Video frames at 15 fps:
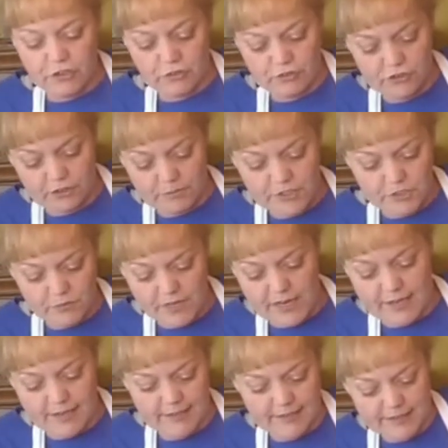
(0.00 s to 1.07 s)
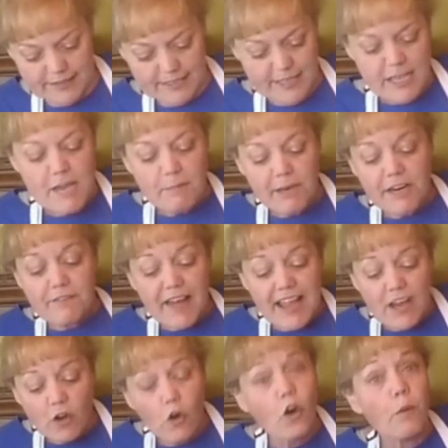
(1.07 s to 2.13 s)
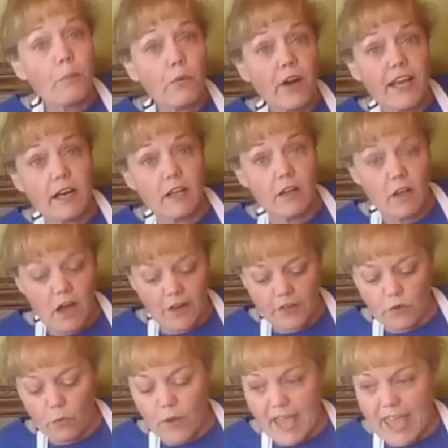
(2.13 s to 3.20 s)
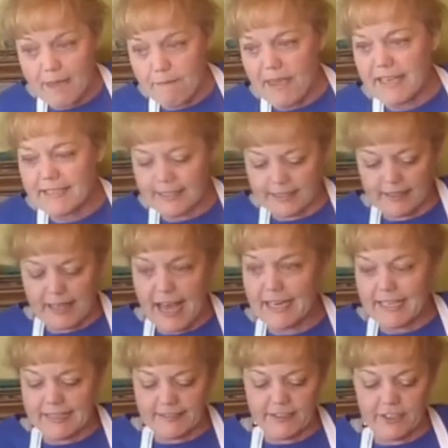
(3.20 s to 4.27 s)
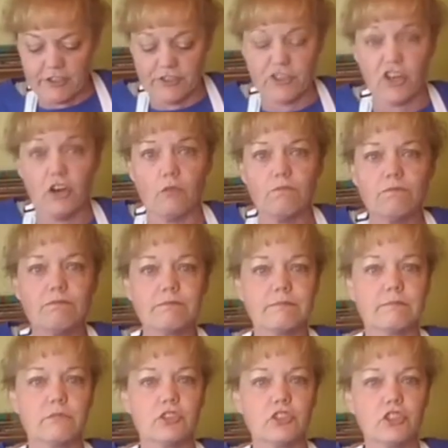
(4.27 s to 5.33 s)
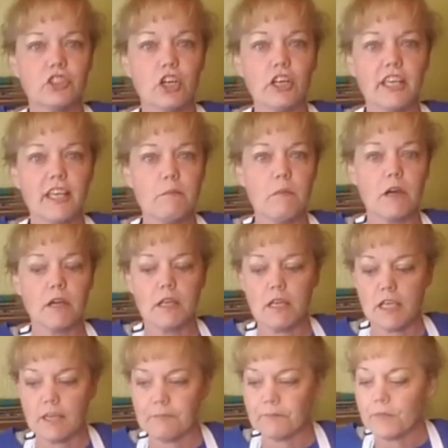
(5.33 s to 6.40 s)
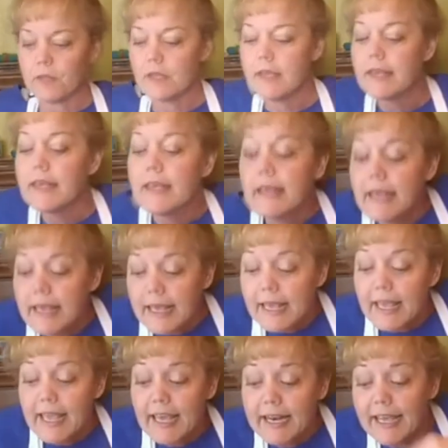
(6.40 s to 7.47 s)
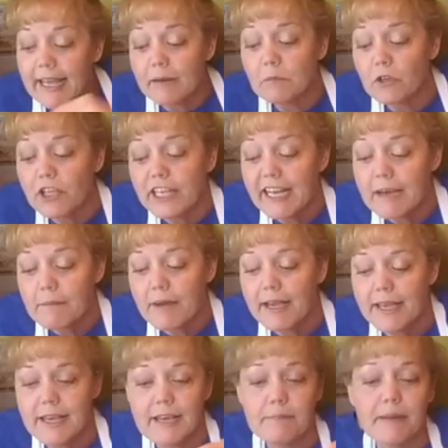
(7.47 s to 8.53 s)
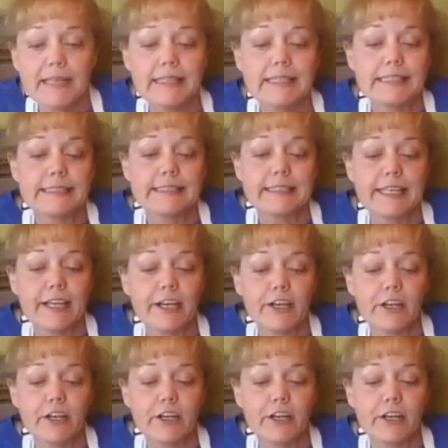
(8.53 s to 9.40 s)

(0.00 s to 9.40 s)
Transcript: So I'm just going to, but if I incorporate along the way, it makes it a lot easier. So, chunky monkey. And again, I'm looking at my list here.